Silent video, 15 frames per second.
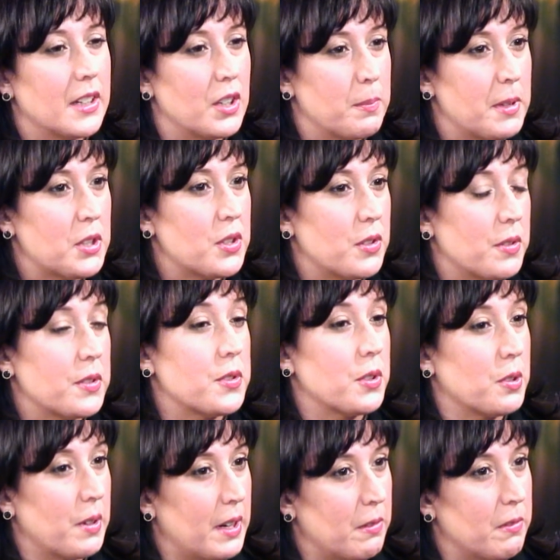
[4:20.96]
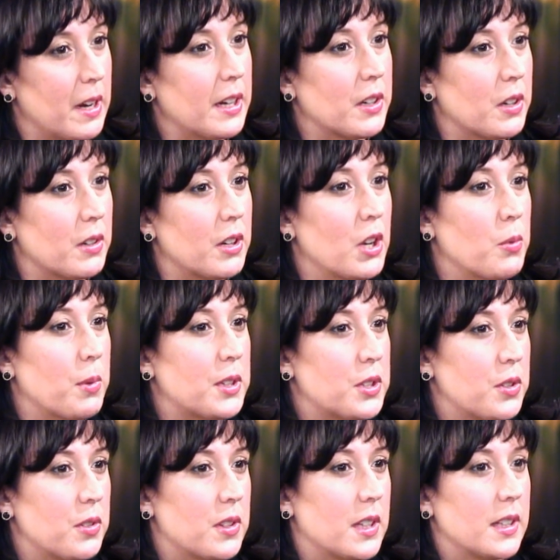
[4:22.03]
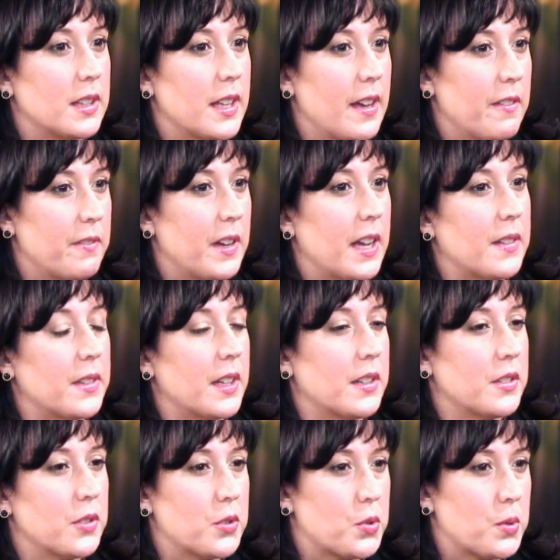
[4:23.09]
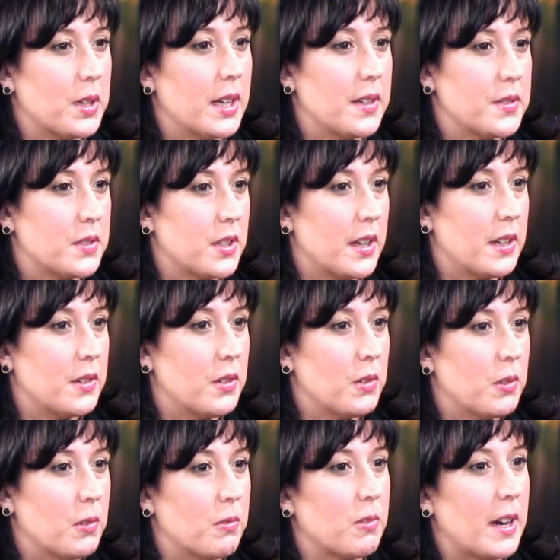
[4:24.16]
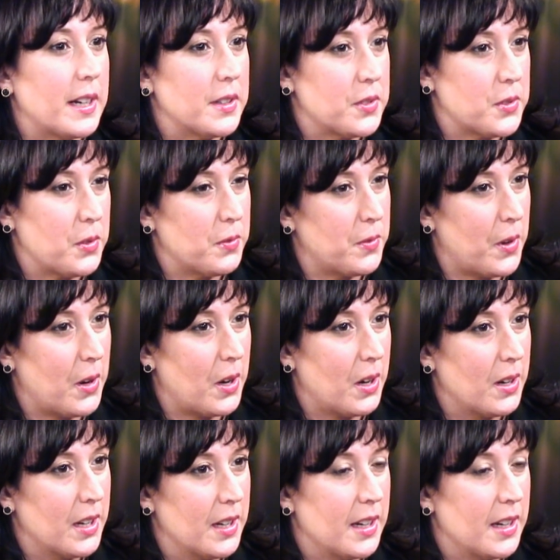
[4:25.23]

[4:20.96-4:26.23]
And you mentioned there is a great record. What do you think the FAA and the industry has done right so far,